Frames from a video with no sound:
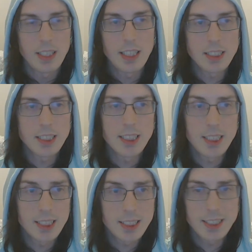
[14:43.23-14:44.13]
It's
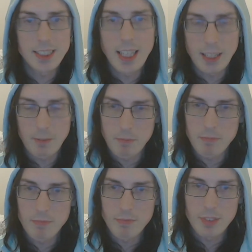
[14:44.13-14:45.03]
just that
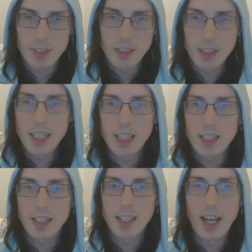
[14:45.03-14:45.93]

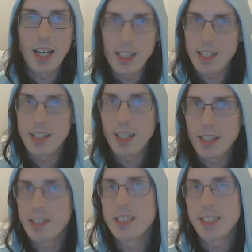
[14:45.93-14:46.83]
like I didn't
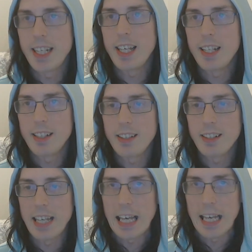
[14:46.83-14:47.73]
understand
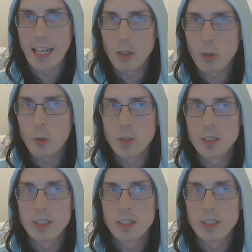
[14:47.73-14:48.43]
how